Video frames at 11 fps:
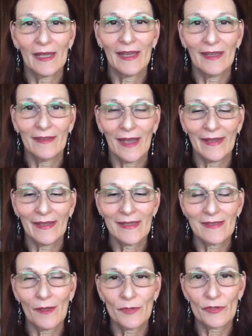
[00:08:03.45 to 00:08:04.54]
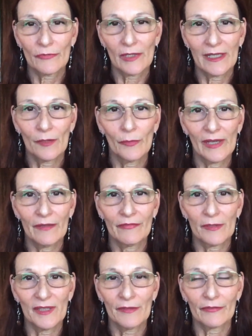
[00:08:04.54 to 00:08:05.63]
And I guess I was running away
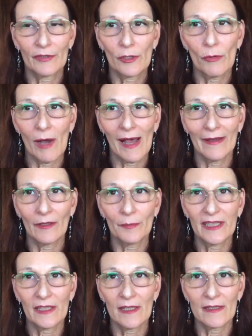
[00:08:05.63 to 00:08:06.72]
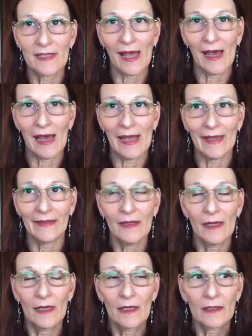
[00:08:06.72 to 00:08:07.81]
from it for a while, because I
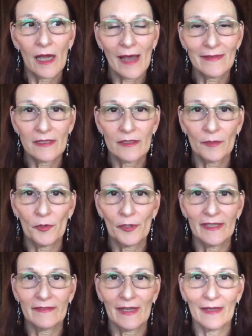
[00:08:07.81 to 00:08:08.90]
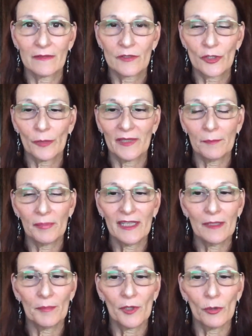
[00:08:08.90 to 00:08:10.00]
got to the point that so many
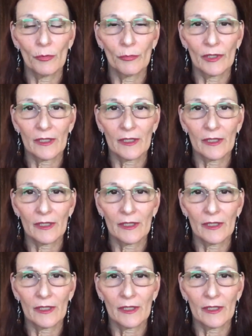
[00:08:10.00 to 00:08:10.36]
people